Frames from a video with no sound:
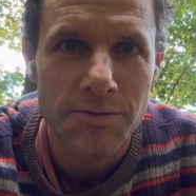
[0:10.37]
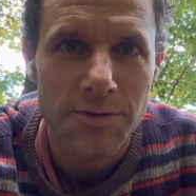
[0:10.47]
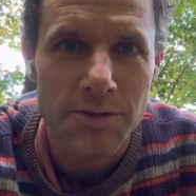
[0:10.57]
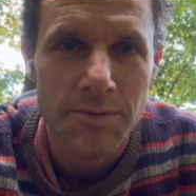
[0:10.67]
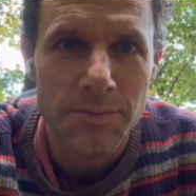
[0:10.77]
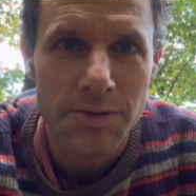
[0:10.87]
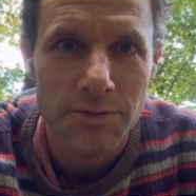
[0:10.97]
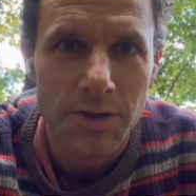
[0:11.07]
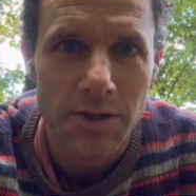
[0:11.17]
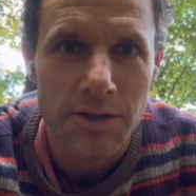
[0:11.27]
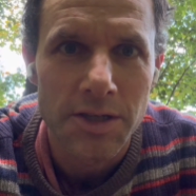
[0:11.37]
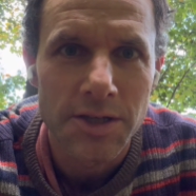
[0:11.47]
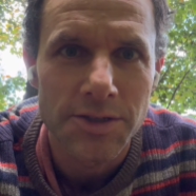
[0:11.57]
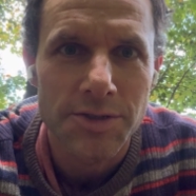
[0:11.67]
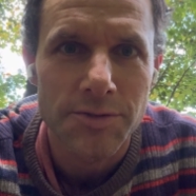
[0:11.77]
communal,
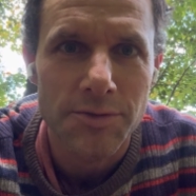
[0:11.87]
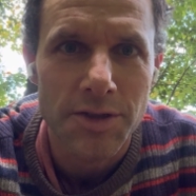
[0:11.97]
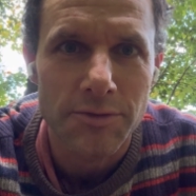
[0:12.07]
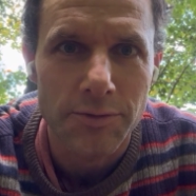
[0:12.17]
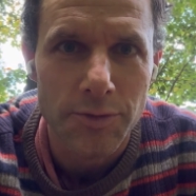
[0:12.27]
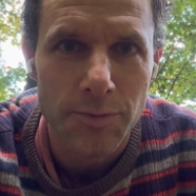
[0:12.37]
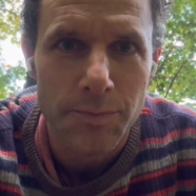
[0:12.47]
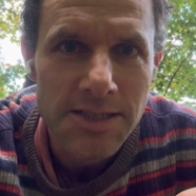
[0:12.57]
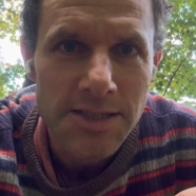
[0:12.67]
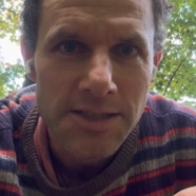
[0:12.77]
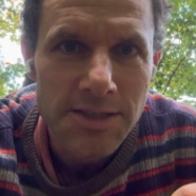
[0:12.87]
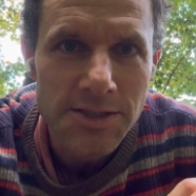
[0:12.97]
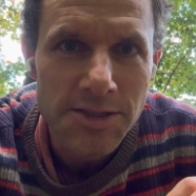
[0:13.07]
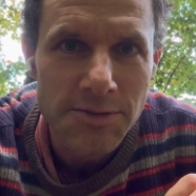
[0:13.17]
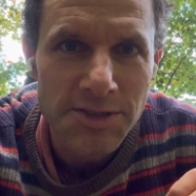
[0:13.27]
to the group.
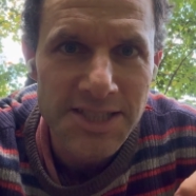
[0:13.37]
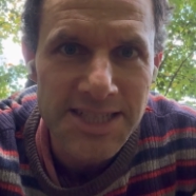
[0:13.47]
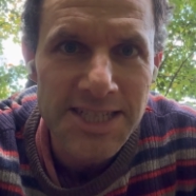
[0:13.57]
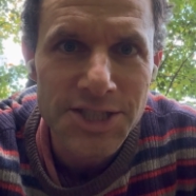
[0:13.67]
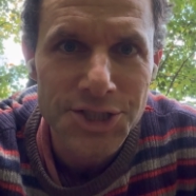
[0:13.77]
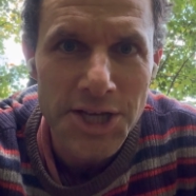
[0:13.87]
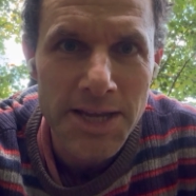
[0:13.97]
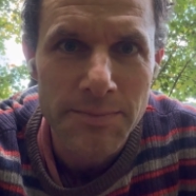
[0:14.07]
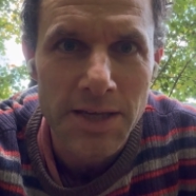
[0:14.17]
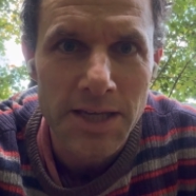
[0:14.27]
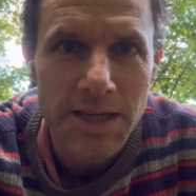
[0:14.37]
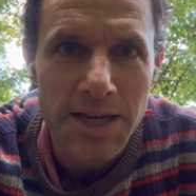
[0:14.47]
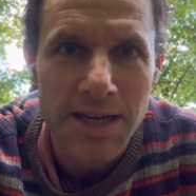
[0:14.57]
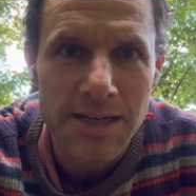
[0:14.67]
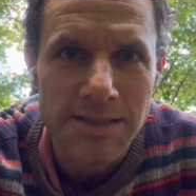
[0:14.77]
So de-shaming
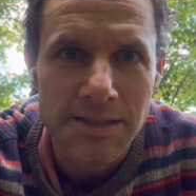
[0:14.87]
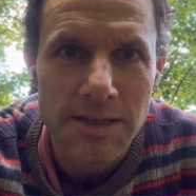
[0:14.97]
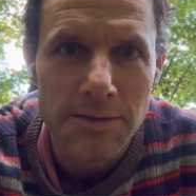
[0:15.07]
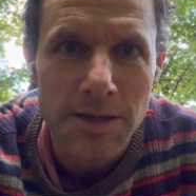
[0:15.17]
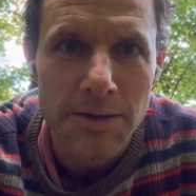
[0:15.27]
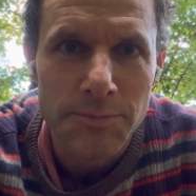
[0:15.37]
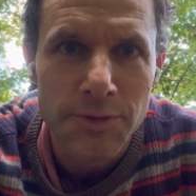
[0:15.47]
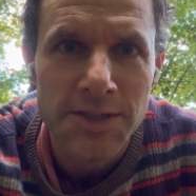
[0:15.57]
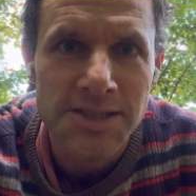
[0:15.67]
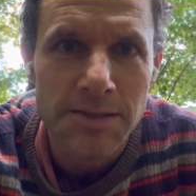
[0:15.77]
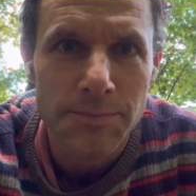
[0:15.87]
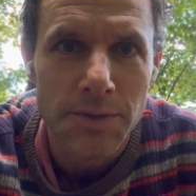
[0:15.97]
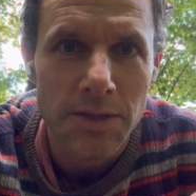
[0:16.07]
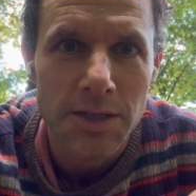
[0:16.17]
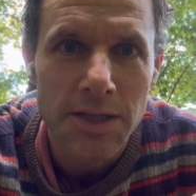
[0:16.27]
as a
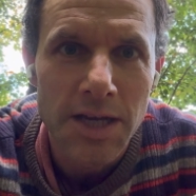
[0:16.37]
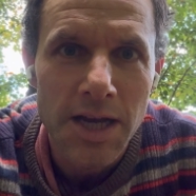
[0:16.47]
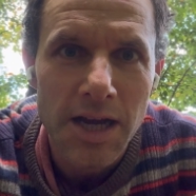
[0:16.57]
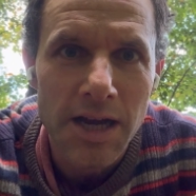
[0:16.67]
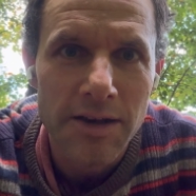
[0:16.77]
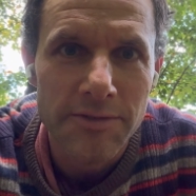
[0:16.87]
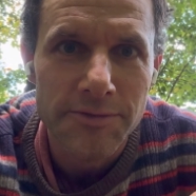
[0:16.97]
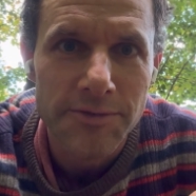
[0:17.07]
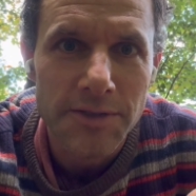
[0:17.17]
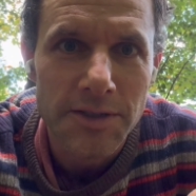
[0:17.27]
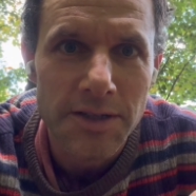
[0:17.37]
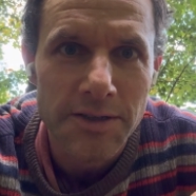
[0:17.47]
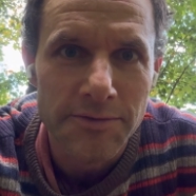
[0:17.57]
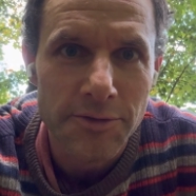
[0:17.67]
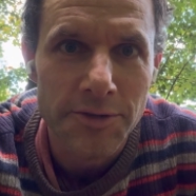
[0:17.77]
principle of
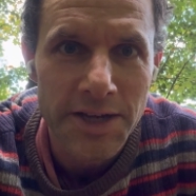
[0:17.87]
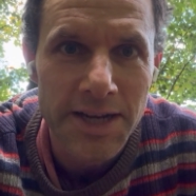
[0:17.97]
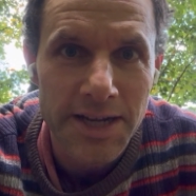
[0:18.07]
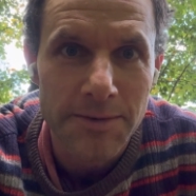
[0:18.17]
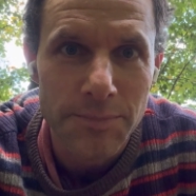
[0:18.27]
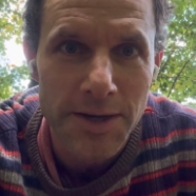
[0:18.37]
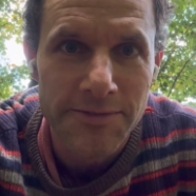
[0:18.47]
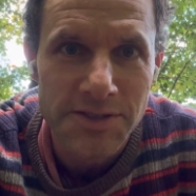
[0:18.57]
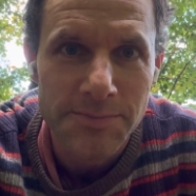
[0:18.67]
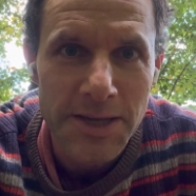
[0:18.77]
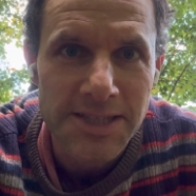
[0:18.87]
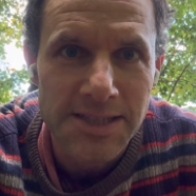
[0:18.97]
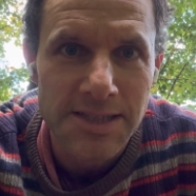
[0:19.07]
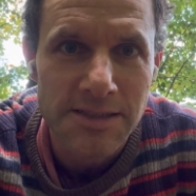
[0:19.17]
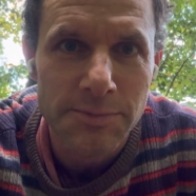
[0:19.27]
creating brave
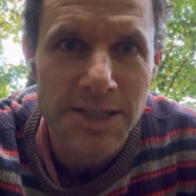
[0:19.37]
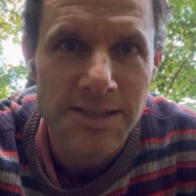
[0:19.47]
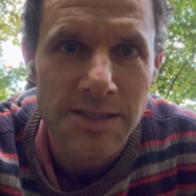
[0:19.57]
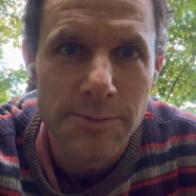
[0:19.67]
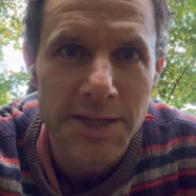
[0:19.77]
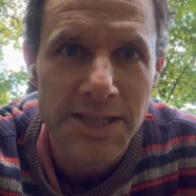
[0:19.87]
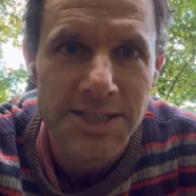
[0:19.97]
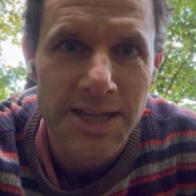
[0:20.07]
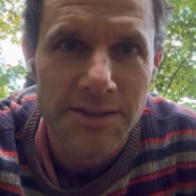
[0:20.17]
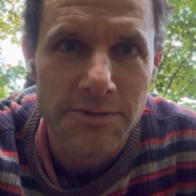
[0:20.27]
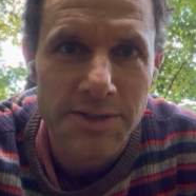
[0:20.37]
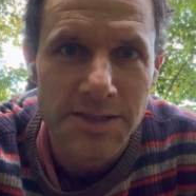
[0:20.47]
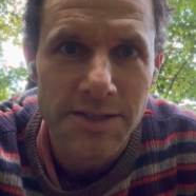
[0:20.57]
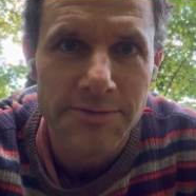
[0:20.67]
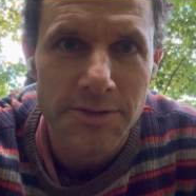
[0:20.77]
spaces, places we can take the
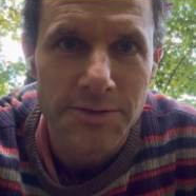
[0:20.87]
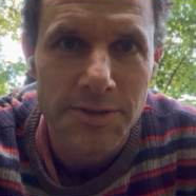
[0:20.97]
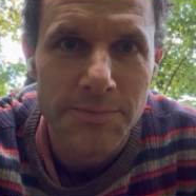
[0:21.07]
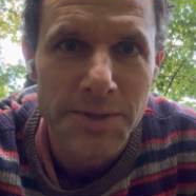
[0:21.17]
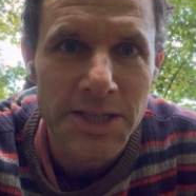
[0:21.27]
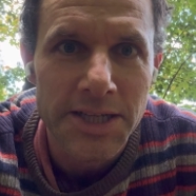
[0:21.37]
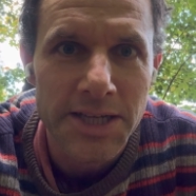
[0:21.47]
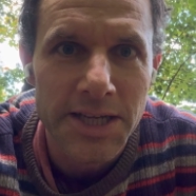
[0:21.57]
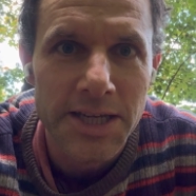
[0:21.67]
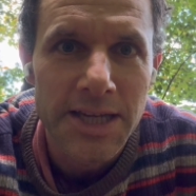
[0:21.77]
risk of vulnerability,